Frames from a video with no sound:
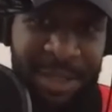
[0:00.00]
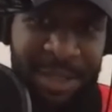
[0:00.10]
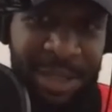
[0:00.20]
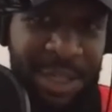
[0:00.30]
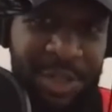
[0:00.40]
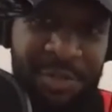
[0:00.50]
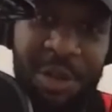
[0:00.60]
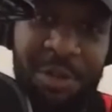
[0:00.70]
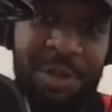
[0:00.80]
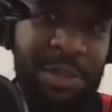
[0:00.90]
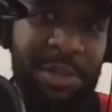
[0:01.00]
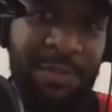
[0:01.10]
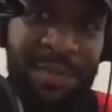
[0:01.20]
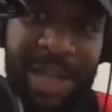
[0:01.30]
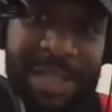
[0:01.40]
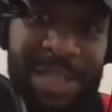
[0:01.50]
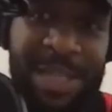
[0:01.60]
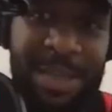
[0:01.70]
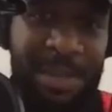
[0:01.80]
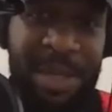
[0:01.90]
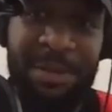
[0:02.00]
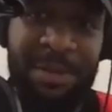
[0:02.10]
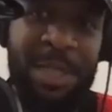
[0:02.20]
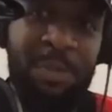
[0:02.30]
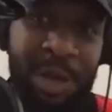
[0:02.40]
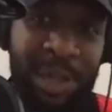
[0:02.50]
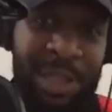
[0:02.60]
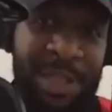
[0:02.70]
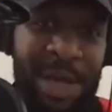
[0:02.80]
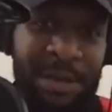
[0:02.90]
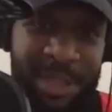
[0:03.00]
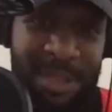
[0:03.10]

Dennis Schroeder, fantastic pickup. That's one of the things I was